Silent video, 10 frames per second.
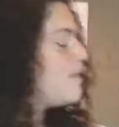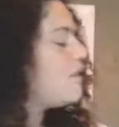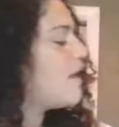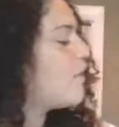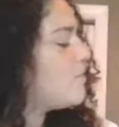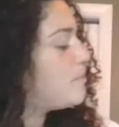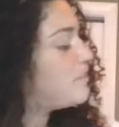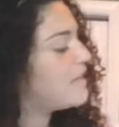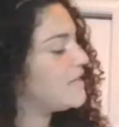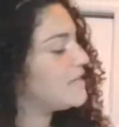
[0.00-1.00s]
that would
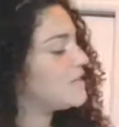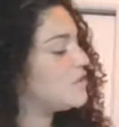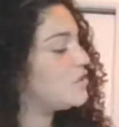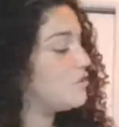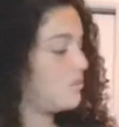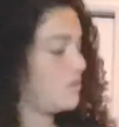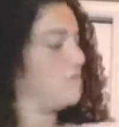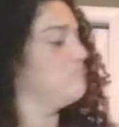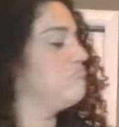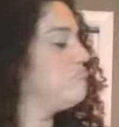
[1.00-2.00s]
please the Duke.
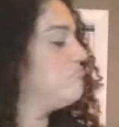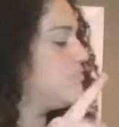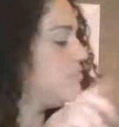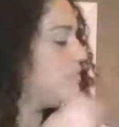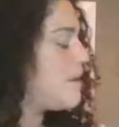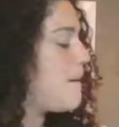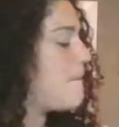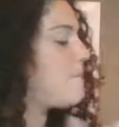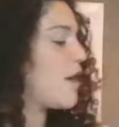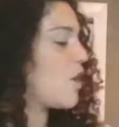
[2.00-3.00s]

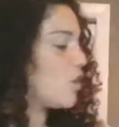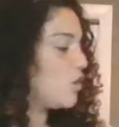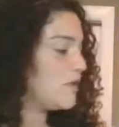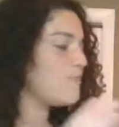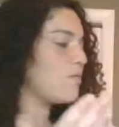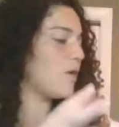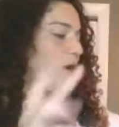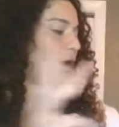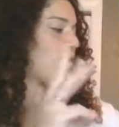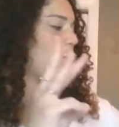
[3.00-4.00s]
By early
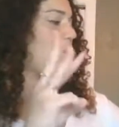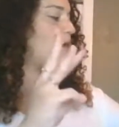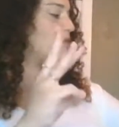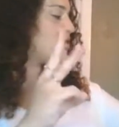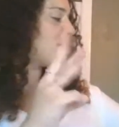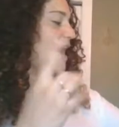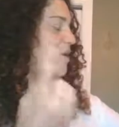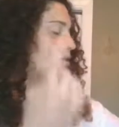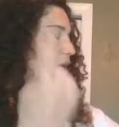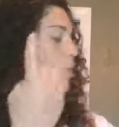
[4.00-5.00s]
morning, Walter had
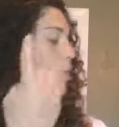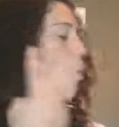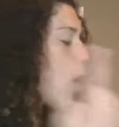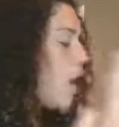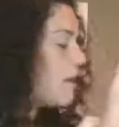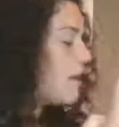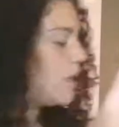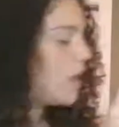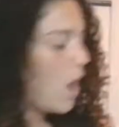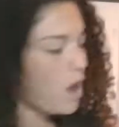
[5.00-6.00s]
only
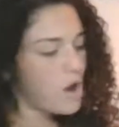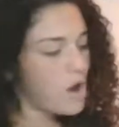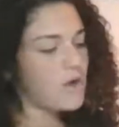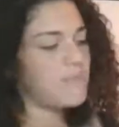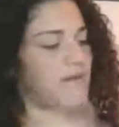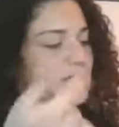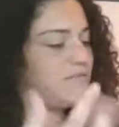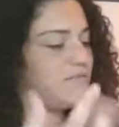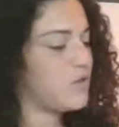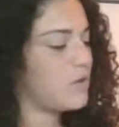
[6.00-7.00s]
one long piece
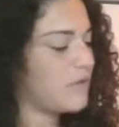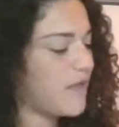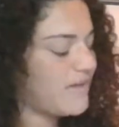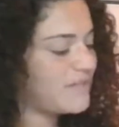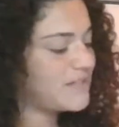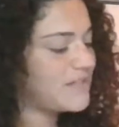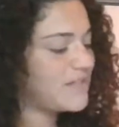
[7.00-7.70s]
of dough left.